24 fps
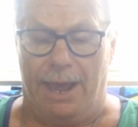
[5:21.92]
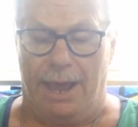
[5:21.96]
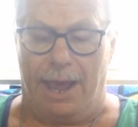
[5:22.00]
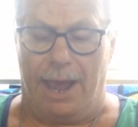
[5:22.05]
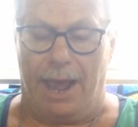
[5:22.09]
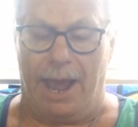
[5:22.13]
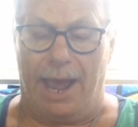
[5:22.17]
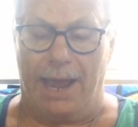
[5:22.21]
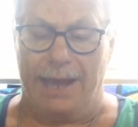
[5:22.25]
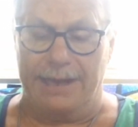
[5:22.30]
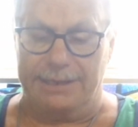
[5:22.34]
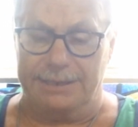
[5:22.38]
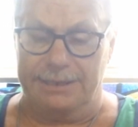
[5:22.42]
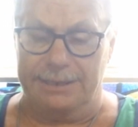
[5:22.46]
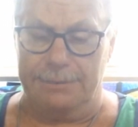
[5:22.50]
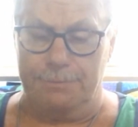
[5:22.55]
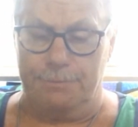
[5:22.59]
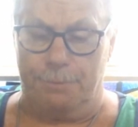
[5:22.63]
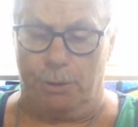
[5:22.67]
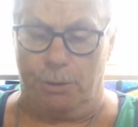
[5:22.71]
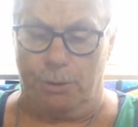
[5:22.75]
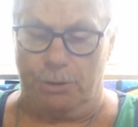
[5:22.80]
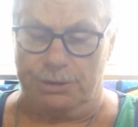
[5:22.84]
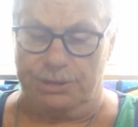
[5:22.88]
I did
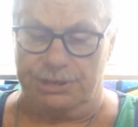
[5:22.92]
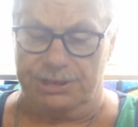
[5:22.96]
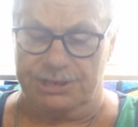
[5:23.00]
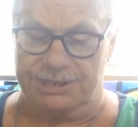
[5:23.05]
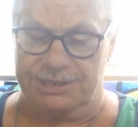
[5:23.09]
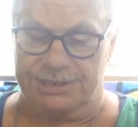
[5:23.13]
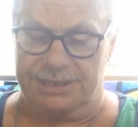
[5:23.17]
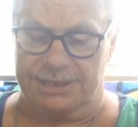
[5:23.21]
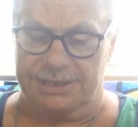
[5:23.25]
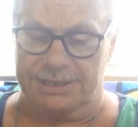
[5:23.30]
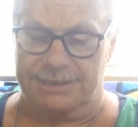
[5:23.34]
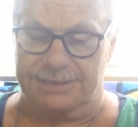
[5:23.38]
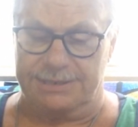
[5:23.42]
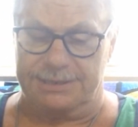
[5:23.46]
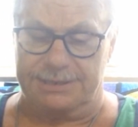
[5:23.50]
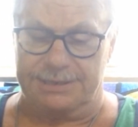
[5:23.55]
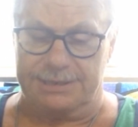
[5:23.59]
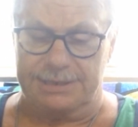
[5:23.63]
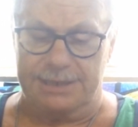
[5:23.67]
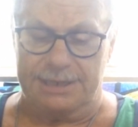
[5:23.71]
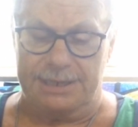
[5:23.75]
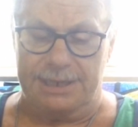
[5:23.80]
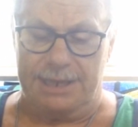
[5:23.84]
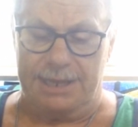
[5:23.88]
purchase
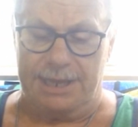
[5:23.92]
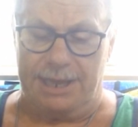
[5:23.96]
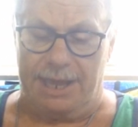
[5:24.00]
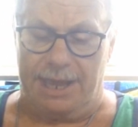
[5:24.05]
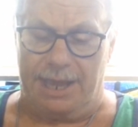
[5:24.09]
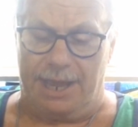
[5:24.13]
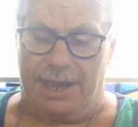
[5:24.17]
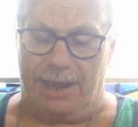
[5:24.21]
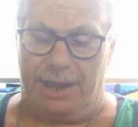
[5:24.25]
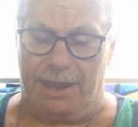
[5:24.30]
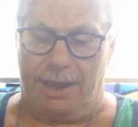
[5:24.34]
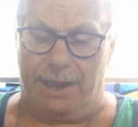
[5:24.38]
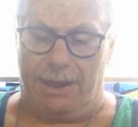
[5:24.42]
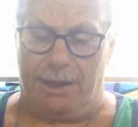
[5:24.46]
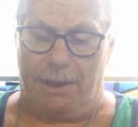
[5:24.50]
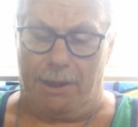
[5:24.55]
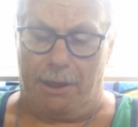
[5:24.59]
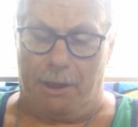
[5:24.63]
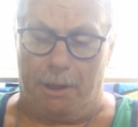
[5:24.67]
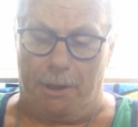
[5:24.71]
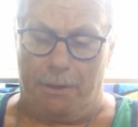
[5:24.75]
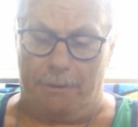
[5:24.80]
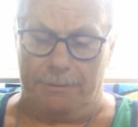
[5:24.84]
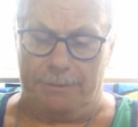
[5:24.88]
this
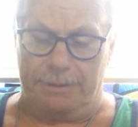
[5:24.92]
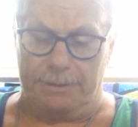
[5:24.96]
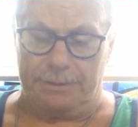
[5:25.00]
out